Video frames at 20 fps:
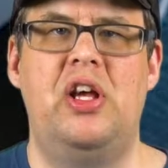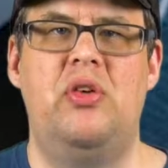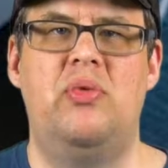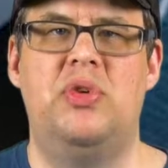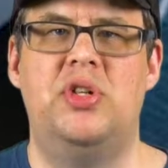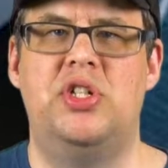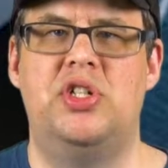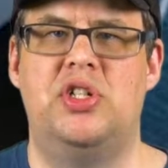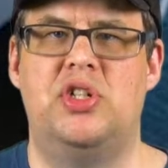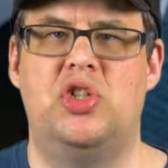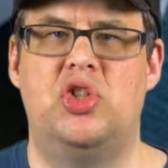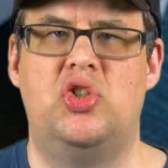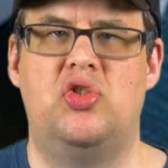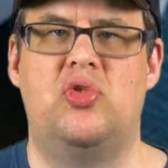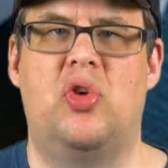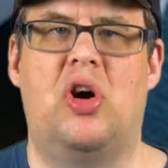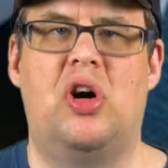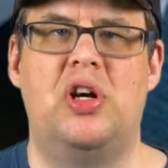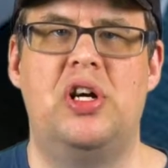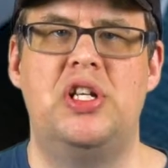he was the
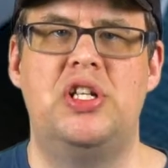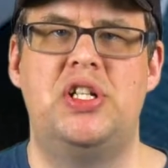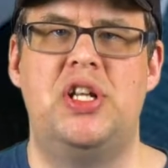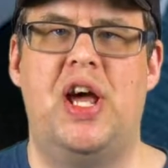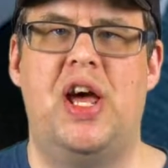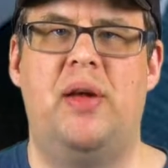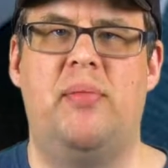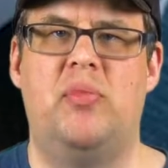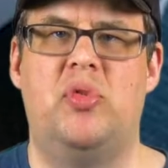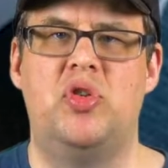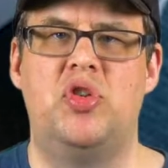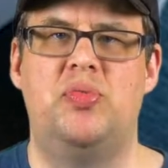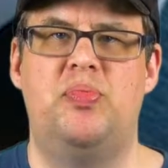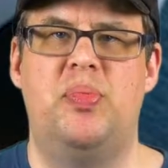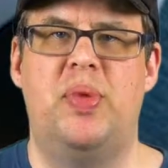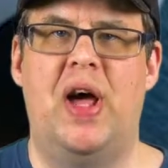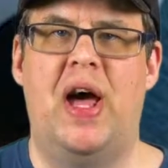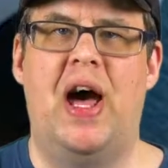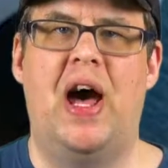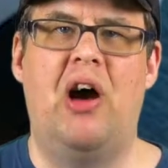strongest and
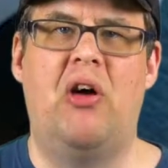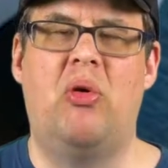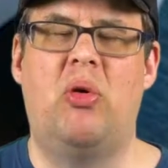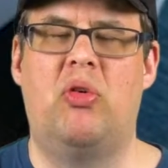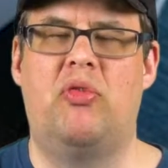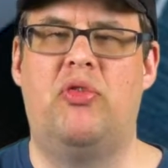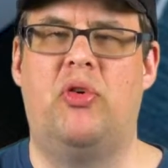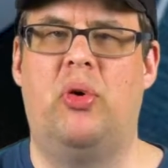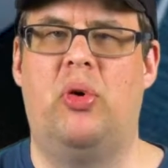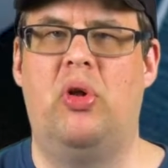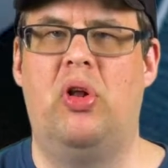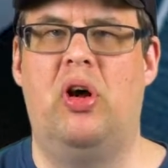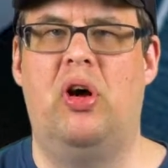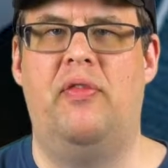most powerful